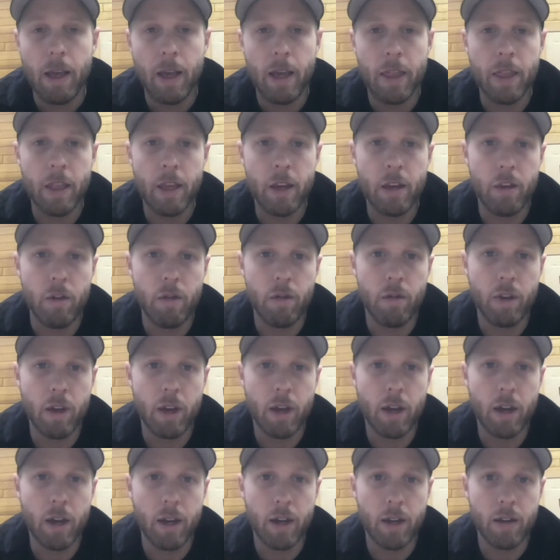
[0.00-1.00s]
then you've
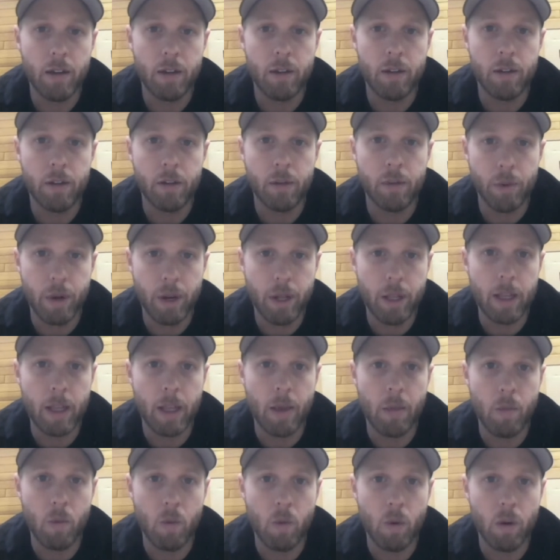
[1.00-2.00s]
got your
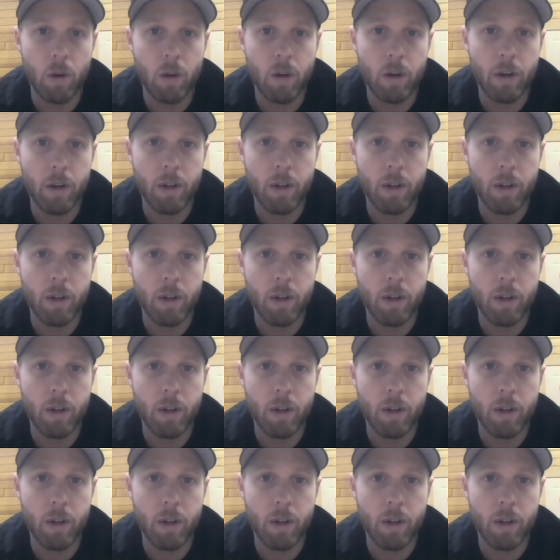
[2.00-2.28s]
reclaimed wood,